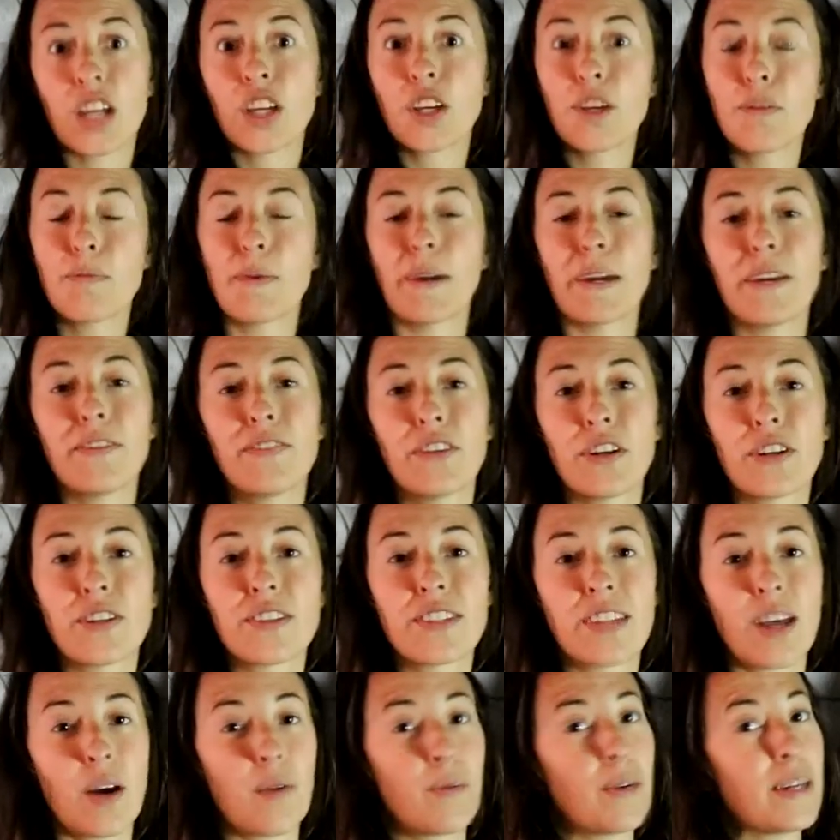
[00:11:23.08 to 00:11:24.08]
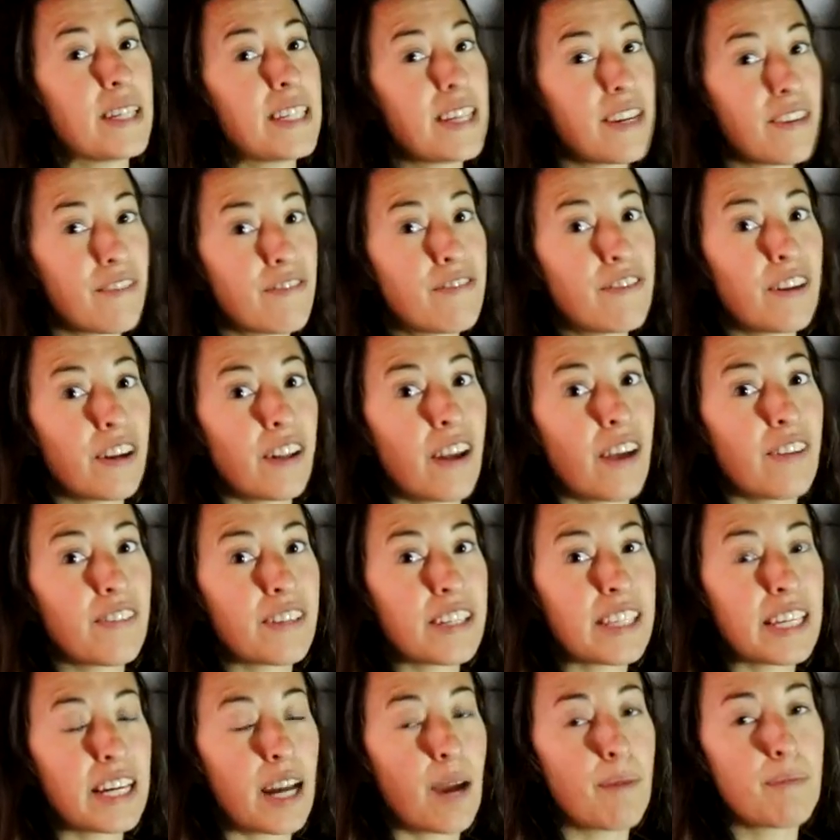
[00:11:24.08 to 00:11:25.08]
You may have noticed that we didn't fill
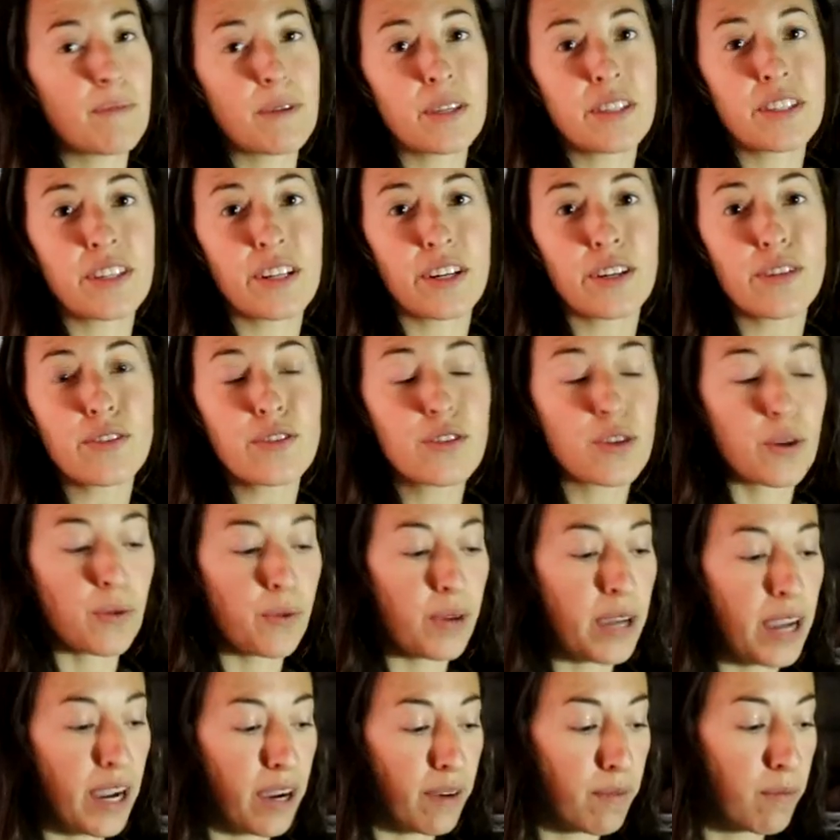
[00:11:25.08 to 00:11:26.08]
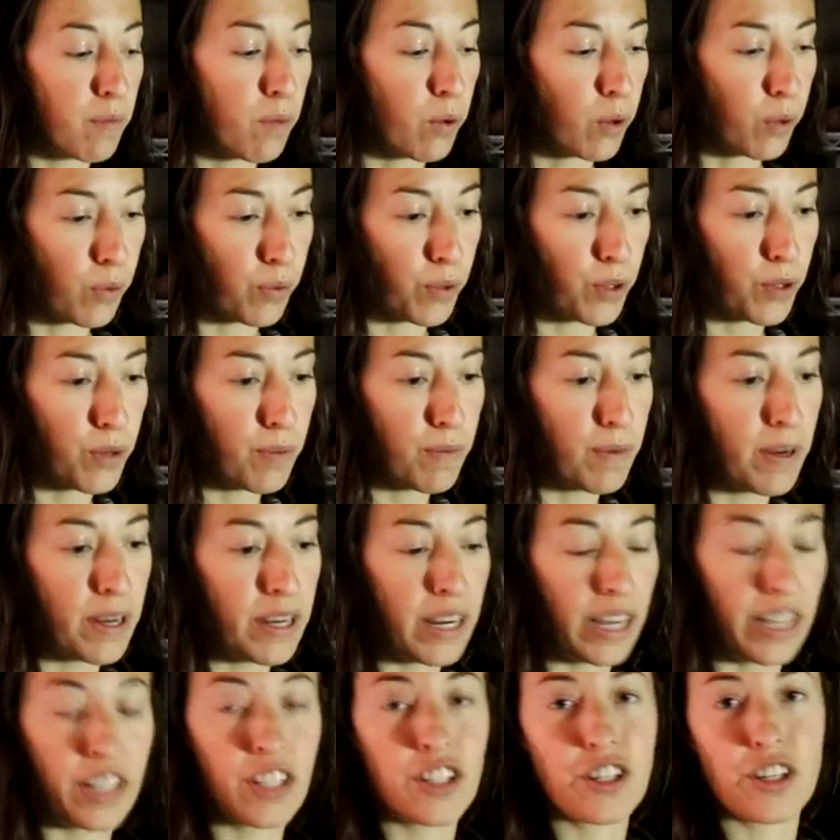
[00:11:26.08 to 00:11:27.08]
everything up this year, so we have more room
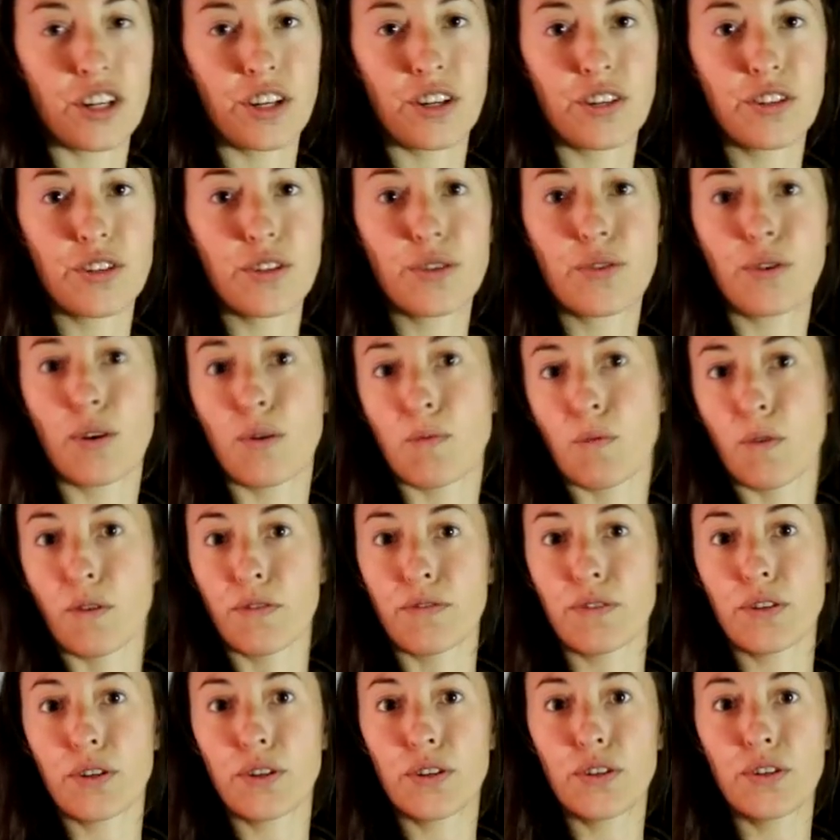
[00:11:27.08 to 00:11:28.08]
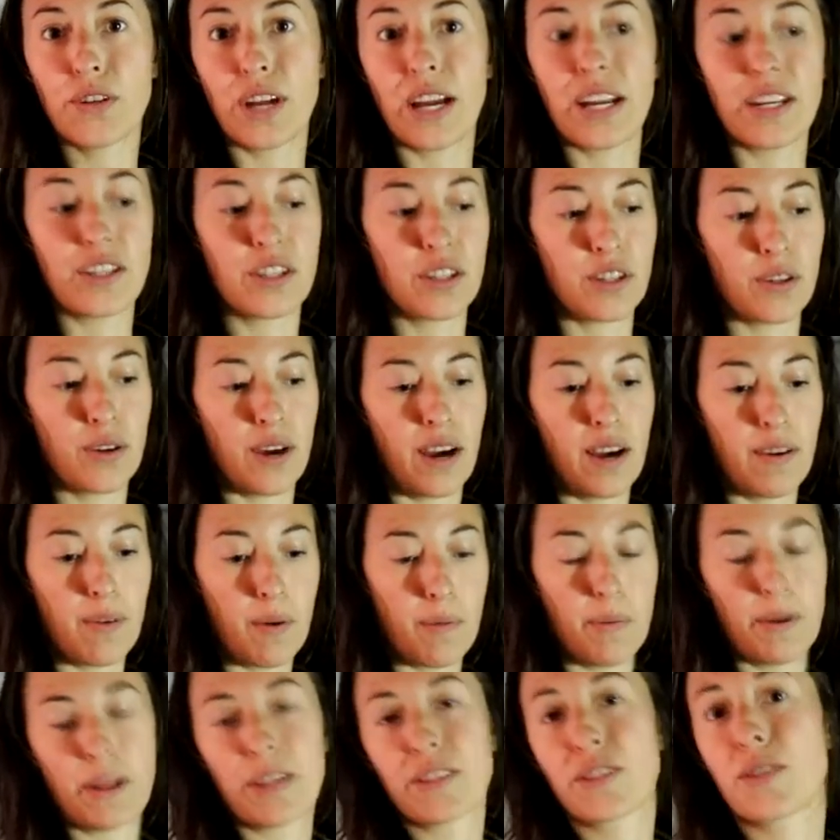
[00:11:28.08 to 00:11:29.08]
next year to grow more food and to have a
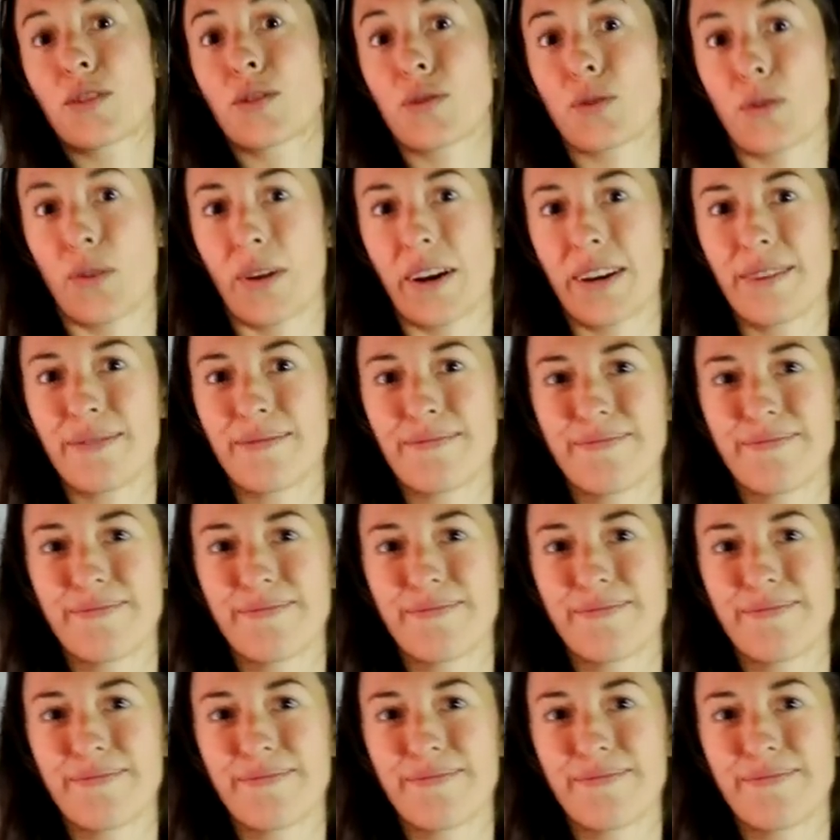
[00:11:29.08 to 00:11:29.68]
place to store it.